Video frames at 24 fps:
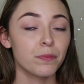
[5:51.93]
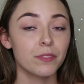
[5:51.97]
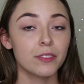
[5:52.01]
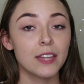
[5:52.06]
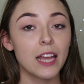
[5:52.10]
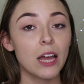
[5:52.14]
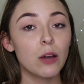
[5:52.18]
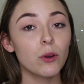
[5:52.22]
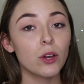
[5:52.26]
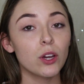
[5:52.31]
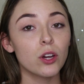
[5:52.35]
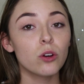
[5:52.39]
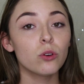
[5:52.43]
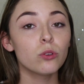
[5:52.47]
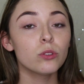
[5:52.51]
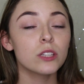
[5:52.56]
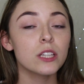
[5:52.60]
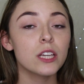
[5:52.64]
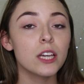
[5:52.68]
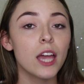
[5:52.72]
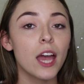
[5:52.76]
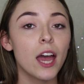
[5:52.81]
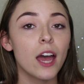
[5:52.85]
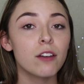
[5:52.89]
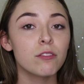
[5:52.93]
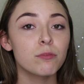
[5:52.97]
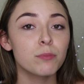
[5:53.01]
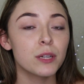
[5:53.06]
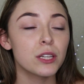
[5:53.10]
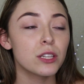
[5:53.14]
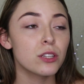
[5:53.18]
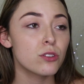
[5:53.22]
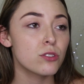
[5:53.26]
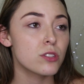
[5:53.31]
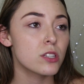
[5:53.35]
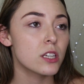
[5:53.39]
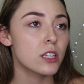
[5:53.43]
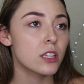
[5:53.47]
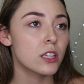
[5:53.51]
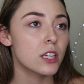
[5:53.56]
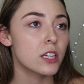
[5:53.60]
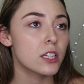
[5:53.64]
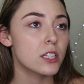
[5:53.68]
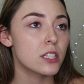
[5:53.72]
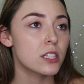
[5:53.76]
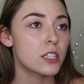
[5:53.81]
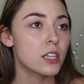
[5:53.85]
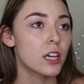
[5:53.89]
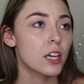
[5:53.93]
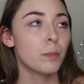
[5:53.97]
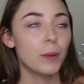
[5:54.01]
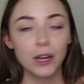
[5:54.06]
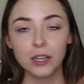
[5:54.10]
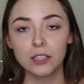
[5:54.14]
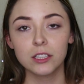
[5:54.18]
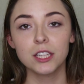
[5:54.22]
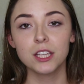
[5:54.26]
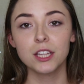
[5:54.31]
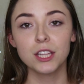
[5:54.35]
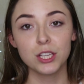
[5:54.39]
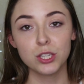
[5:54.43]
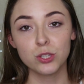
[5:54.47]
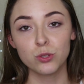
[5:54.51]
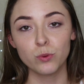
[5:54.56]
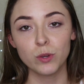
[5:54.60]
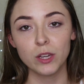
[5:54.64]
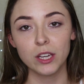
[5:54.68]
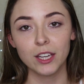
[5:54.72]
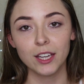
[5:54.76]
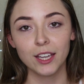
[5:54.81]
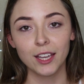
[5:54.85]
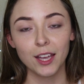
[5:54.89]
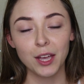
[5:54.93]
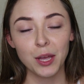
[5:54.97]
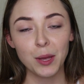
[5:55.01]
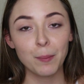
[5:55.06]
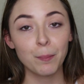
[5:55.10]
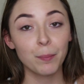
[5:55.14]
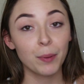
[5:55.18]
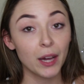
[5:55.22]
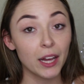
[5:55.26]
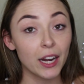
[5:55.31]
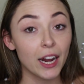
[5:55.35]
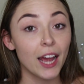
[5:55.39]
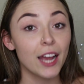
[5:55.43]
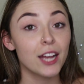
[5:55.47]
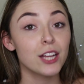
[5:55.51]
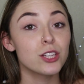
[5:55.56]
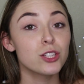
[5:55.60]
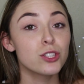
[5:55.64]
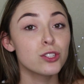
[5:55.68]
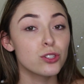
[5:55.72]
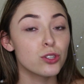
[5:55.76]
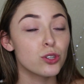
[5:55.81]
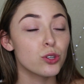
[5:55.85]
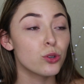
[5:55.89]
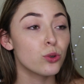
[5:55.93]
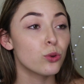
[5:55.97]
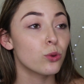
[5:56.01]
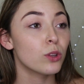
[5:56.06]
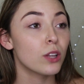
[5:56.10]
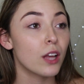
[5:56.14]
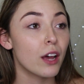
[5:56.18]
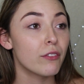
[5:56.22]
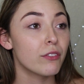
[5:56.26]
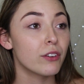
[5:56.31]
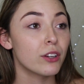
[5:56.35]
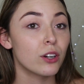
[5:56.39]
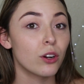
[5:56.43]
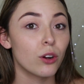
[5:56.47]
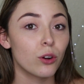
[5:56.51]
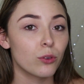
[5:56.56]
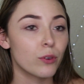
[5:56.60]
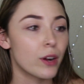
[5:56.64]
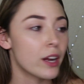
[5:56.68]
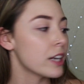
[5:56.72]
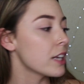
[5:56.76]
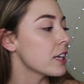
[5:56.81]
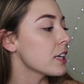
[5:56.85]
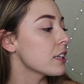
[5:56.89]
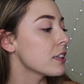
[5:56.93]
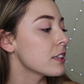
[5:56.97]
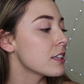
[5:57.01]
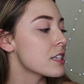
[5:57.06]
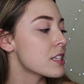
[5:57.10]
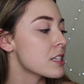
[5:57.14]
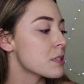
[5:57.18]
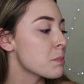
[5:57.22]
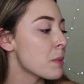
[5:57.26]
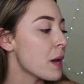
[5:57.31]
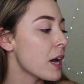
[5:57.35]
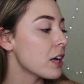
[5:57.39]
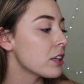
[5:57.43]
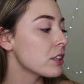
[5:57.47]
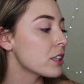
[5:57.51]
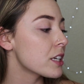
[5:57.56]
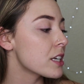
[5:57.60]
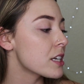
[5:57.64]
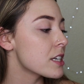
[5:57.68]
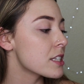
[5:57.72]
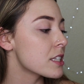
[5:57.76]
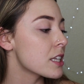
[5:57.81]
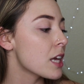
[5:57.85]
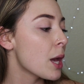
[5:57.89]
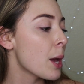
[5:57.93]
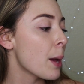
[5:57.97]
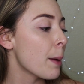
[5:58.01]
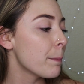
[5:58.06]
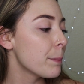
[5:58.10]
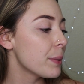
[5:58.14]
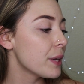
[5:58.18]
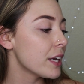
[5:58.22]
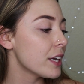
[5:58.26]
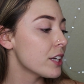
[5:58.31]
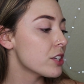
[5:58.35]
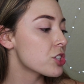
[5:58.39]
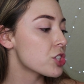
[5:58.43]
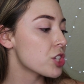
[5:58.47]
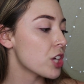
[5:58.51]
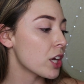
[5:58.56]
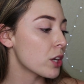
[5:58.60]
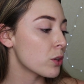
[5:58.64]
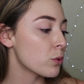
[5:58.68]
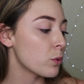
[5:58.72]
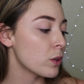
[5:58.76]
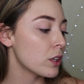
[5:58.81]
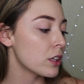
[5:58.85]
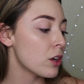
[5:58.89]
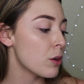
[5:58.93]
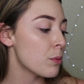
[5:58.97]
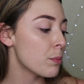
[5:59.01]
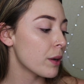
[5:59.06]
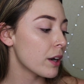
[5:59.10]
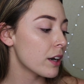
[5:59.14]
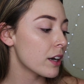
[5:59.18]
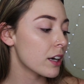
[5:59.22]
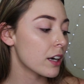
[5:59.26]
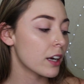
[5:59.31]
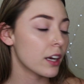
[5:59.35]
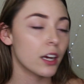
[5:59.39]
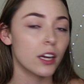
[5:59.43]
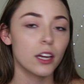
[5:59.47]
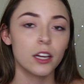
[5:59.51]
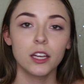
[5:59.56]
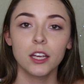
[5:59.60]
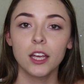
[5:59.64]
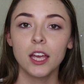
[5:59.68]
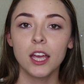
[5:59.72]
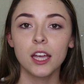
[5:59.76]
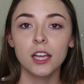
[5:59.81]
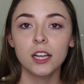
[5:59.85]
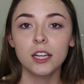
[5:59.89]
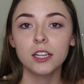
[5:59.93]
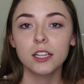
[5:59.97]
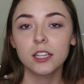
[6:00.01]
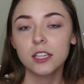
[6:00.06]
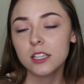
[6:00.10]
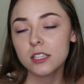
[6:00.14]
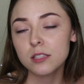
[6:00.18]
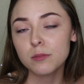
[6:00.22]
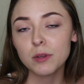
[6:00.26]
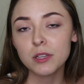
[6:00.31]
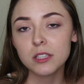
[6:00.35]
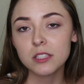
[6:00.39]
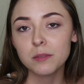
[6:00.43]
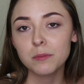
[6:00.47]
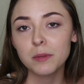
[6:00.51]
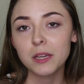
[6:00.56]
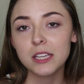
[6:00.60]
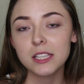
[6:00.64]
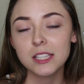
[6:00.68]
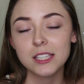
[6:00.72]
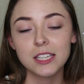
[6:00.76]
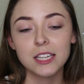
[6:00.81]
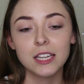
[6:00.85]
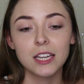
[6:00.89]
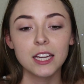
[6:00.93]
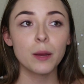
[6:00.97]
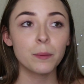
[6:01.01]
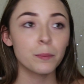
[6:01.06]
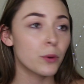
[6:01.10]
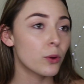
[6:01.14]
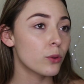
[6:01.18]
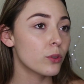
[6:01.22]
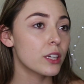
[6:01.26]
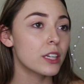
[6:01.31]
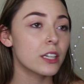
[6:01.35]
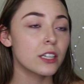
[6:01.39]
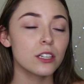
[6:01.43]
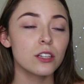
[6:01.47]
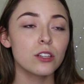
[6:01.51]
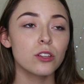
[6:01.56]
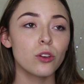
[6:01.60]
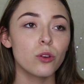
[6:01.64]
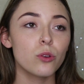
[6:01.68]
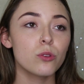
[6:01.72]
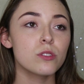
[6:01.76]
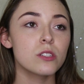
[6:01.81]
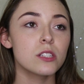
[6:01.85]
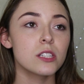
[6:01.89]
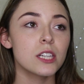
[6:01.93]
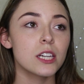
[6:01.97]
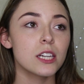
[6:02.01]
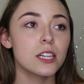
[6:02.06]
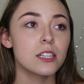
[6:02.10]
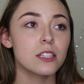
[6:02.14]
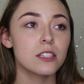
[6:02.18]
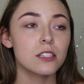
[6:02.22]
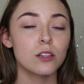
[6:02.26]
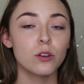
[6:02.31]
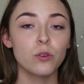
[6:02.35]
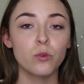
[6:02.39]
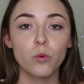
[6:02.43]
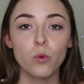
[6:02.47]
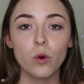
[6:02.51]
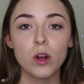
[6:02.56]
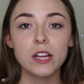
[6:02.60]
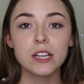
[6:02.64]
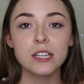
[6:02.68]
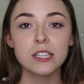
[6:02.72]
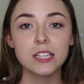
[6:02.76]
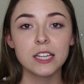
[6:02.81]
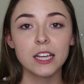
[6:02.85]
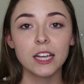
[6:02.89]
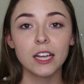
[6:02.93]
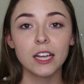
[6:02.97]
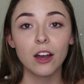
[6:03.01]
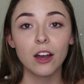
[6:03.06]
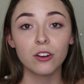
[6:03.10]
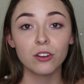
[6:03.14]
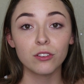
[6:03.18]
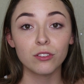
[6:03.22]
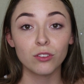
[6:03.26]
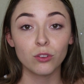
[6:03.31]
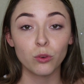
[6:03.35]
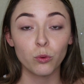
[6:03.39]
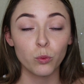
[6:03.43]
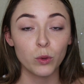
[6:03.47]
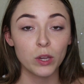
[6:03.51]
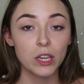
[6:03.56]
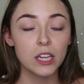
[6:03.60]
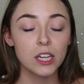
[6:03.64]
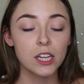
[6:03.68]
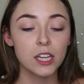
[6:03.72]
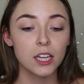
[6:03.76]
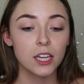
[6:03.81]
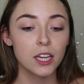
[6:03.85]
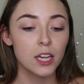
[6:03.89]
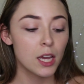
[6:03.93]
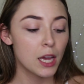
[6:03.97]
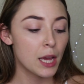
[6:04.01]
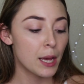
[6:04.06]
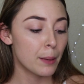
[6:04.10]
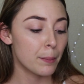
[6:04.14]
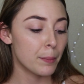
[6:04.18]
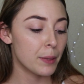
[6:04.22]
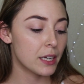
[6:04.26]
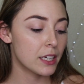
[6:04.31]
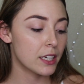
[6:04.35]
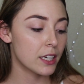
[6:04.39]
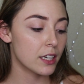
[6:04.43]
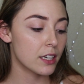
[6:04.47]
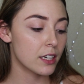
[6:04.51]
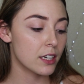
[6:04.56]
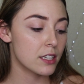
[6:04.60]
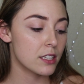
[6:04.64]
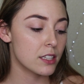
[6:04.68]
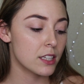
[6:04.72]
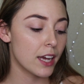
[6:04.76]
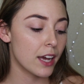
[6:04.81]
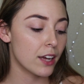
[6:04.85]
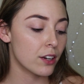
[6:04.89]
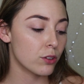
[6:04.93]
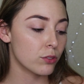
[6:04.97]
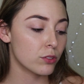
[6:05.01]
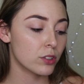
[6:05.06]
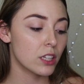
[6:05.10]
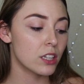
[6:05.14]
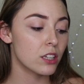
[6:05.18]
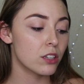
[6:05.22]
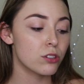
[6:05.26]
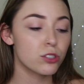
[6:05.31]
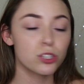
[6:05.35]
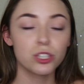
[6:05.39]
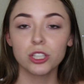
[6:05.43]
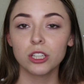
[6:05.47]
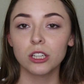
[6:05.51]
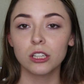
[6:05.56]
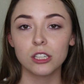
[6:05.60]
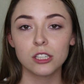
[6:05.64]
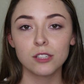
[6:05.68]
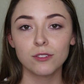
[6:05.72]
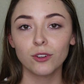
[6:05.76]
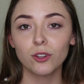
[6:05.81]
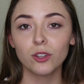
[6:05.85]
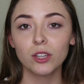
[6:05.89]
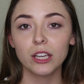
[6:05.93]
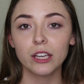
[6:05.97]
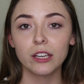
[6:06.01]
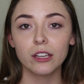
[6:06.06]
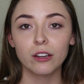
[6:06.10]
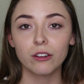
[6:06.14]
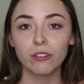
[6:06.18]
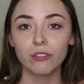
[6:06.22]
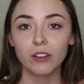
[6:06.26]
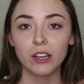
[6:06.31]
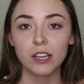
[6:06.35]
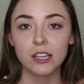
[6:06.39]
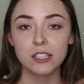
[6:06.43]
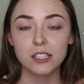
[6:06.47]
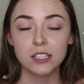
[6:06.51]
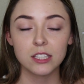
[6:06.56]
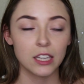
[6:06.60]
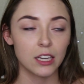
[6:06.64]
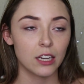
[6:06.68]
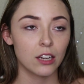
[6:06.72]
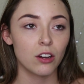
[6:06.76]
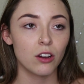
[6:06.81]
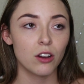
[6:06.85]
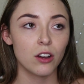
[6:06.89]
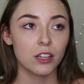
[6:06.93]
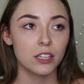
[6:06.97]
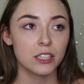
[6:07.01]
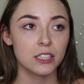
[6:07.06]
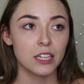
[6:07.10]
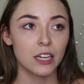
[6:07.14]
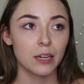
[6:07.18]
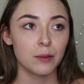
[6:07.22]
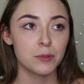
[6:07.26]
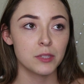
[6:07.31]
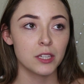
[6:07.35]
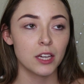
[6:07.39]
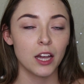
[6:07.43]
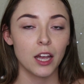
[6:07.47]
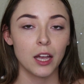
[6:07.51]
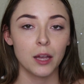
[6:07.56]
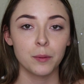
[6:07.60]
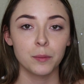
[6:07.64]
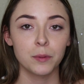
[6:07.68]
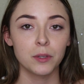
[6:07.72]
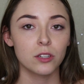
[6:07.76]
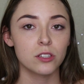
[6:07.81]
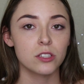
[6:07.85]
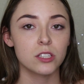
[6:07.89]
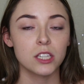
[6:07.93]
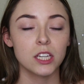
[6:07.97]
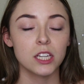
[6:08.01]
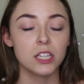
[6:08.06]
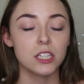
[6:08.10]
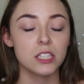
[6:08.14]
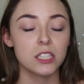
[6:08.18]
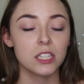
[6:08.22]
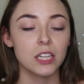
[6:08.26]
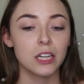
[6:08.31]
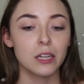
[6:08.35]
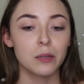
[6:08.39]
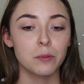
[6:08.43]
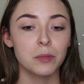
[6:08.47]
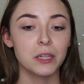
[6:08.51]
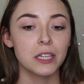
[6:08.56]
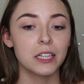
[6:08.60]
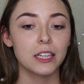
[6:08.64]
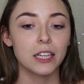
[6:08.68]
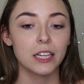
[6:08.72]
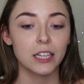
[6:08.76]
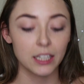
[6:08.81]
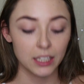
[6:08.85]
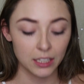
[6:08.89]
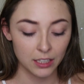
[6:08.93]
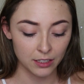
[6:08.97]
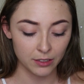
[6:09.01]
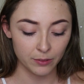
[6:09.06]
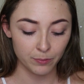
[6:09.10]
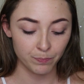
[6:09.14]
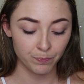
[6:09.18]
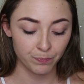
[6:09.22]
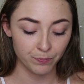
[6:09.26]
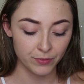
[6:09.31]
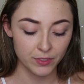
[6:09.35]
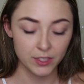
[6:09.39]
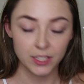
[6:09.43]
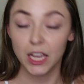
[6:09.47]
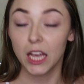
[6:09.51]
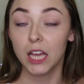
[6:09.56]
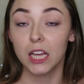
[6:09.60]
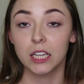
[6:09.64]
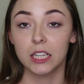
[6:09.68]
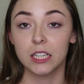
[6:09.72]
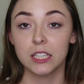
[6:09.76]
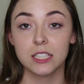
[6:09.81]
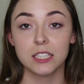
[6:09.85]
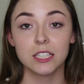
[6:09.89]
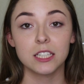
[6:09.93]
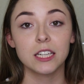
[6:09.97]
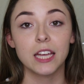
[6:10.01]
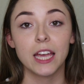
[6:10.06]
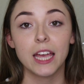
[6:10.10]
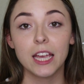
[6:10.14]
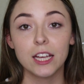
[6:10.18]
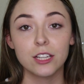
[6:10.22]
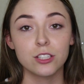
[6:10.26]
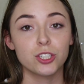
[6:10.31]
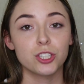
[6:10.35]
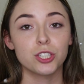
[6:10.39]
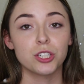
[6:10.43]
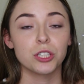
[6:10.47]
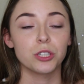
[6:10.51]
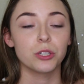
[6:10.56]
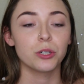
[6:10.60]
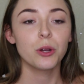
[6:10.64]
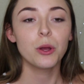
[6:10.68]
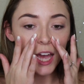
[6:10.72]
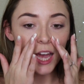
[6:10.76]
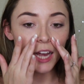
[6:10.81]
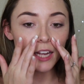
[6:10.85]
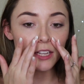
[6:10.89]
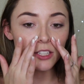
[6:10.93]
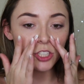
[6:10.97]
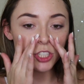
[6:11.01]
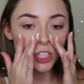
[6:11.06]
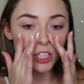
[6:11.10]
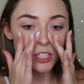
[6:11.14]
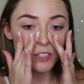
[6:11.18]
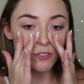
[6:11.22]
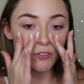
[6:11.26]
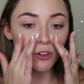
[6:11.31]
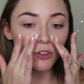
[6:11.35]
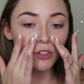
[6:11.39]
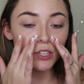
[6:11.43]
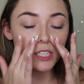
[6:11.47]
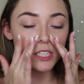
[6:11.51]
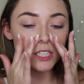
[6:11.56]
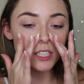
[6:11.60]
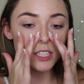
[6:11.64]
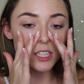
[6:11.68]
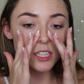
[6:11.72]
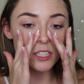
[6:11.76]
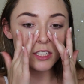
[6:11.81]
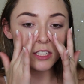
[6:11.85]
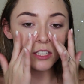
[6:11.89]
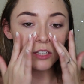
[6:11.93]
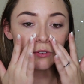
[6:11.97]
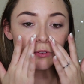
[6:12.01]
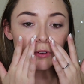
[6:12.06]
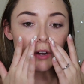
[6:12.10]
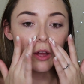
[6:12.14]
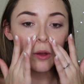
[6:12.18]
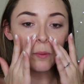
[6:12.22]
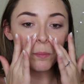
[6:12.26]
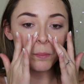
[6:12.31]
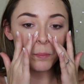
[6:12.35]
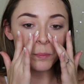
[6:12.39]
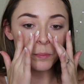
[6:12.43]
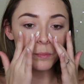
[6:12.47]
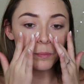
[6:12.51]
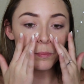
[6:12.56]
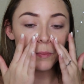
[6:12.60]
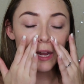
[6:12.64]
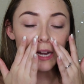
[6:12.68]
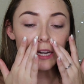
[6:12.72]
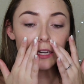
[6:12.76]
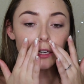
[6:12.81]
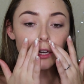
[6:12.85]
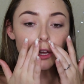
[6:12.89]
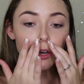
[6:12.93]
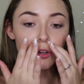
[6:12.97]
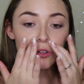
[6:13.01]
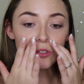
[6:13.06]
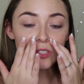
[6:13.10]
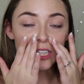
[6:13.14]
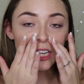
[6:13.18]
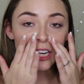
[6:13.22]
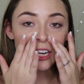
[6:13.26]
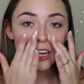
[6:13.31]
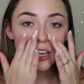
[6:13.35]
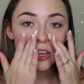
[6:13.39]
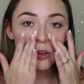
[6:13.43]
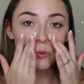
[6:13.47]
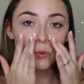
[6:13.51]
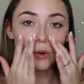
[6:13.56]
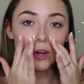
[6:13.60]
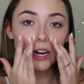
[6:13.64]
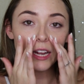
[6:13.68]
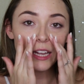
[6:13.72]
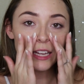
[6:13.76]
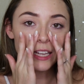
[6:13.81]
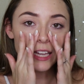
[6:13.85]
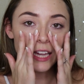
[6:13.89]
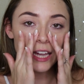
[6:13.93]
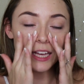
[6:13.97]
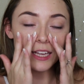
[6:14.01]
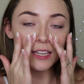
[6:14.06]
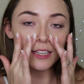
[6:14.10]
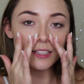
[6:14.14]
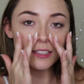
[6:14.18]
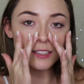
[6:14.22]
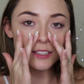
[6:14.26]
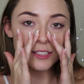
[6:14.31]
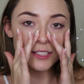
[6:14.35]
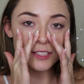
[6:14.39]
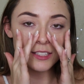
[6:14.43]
Now, I only have been using this barely this week, but I do love it already. The smell is peach and willow bark, and it smells amazing. I'm only gonna use this one out of the week because I don't think you should exfoliate your face like all the damn time. Your skin is gonna be like done. It's gonna hate you. I just focus this around my nose area where I get